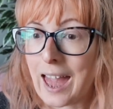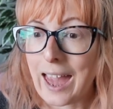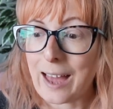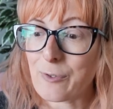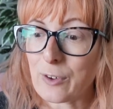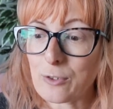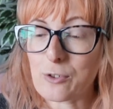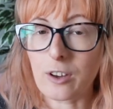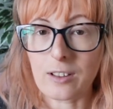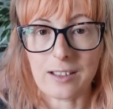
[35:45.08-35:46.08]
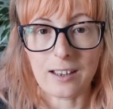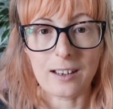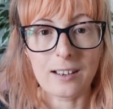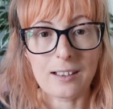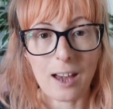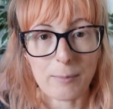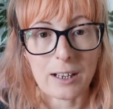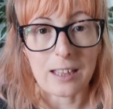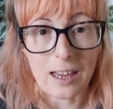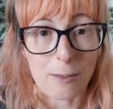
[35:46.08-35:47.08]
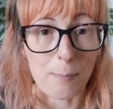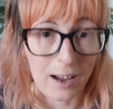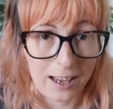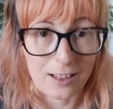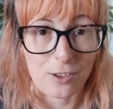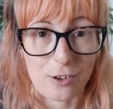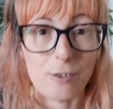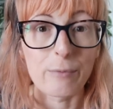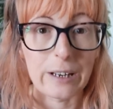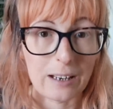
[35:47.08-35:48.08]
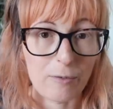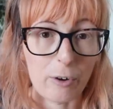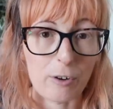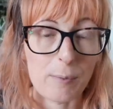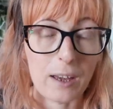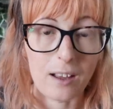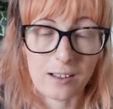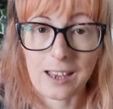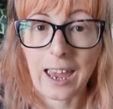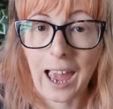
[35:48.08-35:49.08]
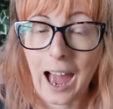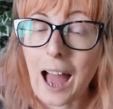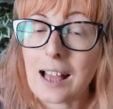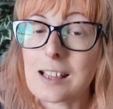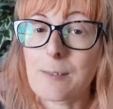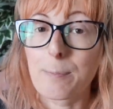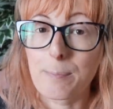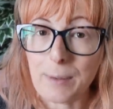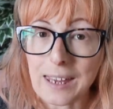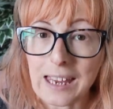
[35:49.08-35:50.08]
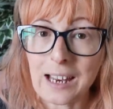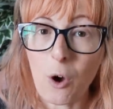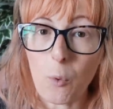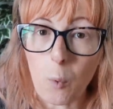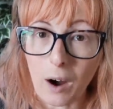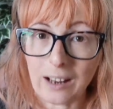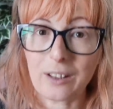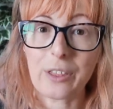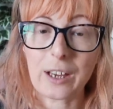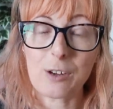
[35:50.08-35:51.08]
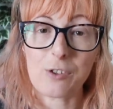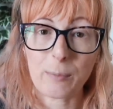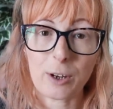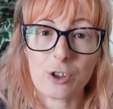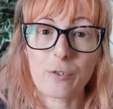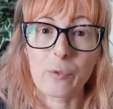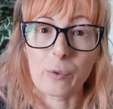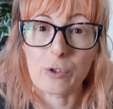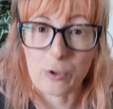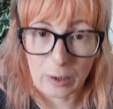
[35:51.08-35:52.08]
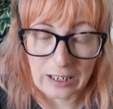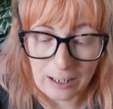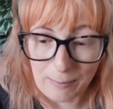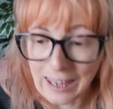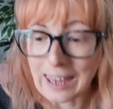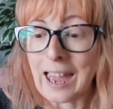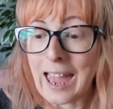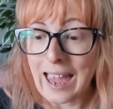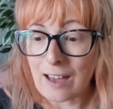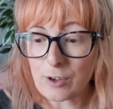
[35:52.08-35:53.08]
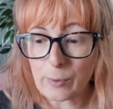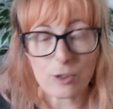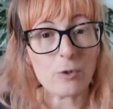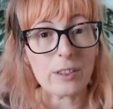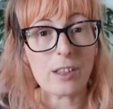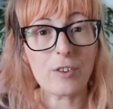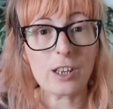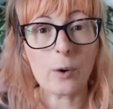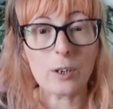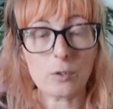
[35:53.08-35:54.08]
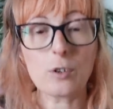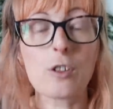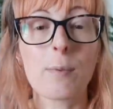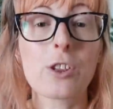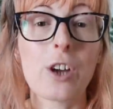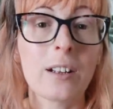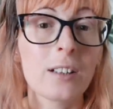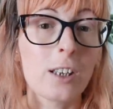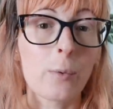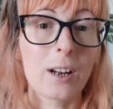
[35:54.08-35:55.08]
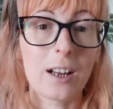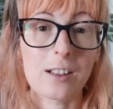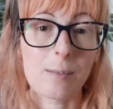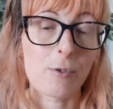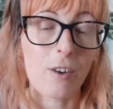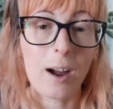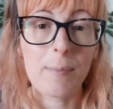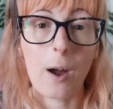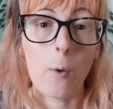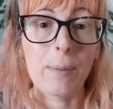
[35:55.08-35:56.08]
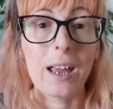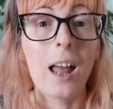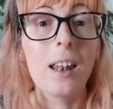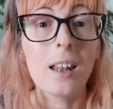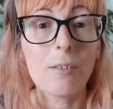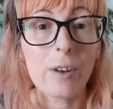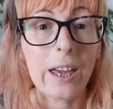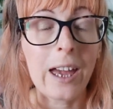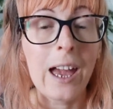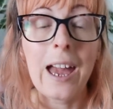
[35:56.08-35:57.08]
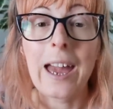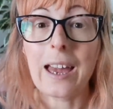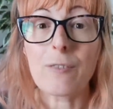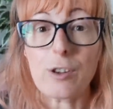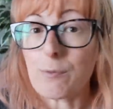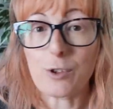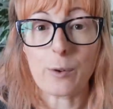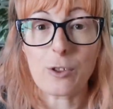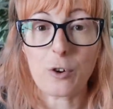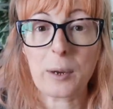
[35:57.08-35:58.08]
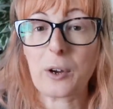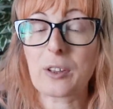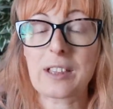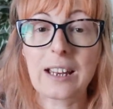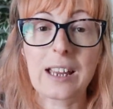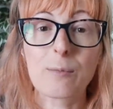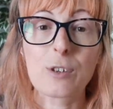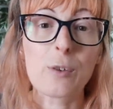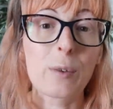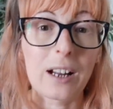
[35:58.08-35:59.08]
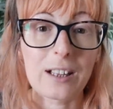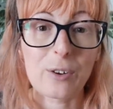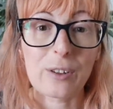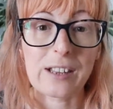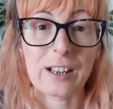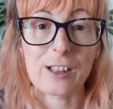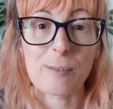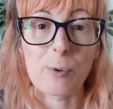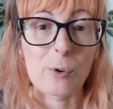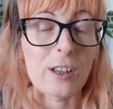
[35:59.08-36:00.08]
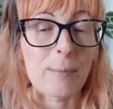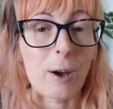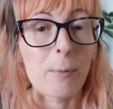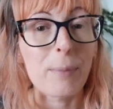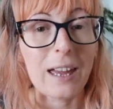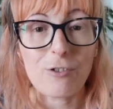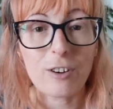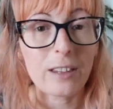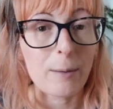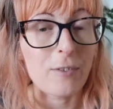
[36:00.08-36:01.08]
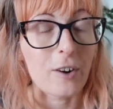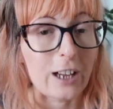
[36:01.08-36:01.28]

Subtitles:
It feels good to get my teeth back into reading vlogs because it has been a while. Thank you so much for joining me. If you enjoyed this video and you're new to my channel and you would like to subscribe, that would be lovely. If you do enjoy my content and you would like to consider supporting me on Patreon, that'd be very